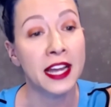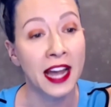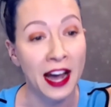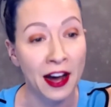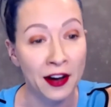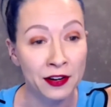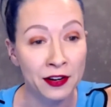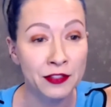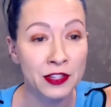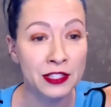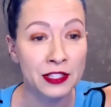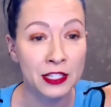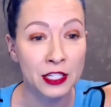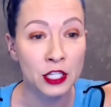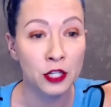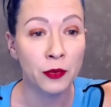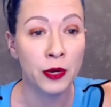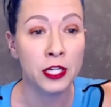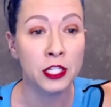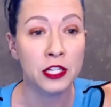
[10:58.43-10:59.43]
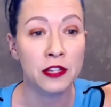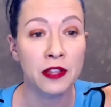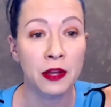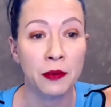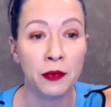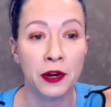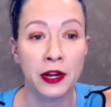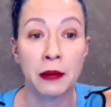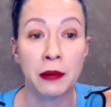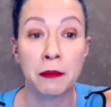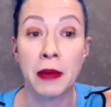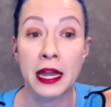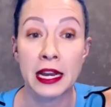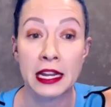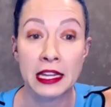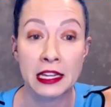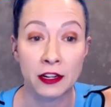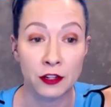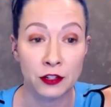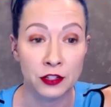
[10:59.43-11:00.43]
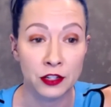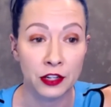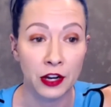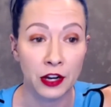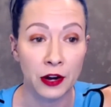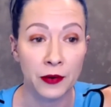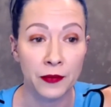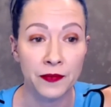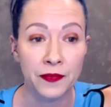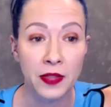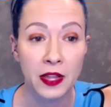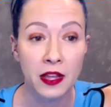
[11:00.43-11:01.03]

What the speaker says: out of the situation they were in many years ago.